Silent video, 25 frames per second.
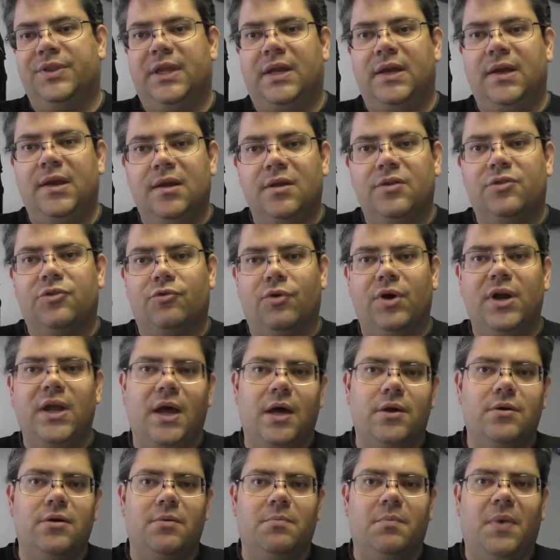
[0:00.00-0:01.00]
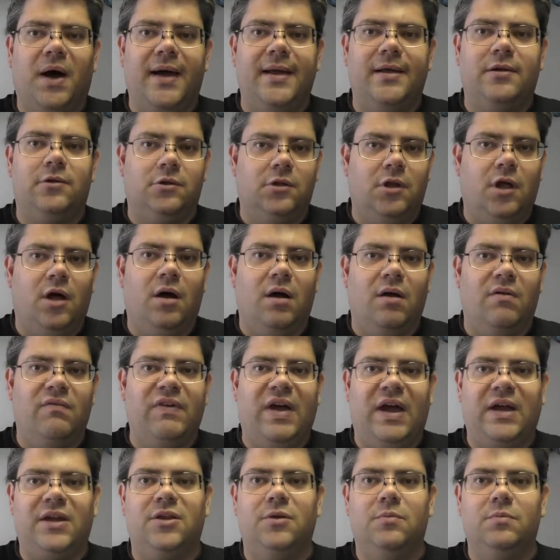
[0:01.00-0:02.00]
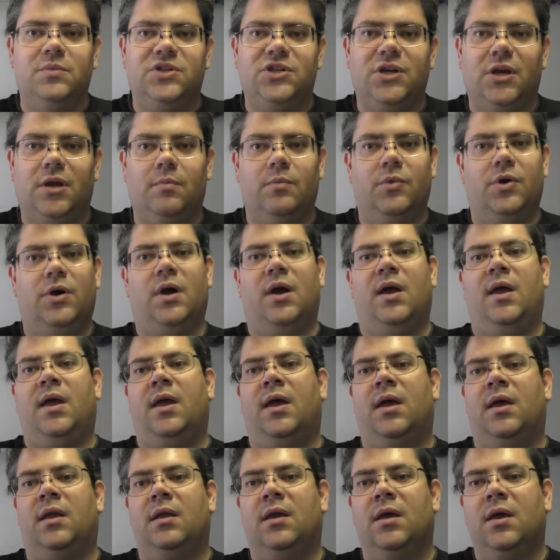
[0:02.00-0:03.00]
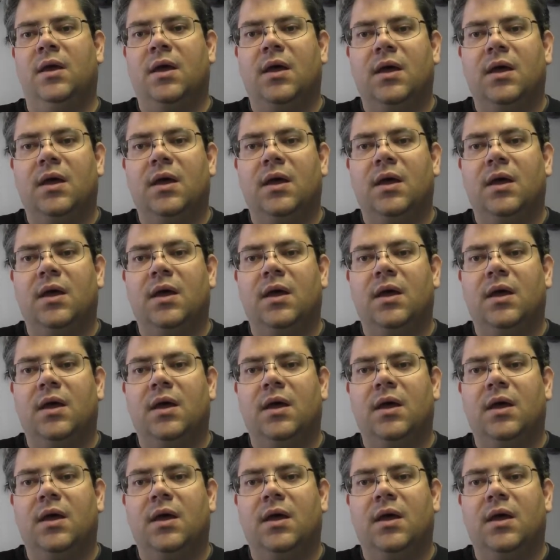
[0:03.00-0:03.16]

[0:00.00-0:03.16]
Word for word: they need a 300 mile long vacuum chamber, and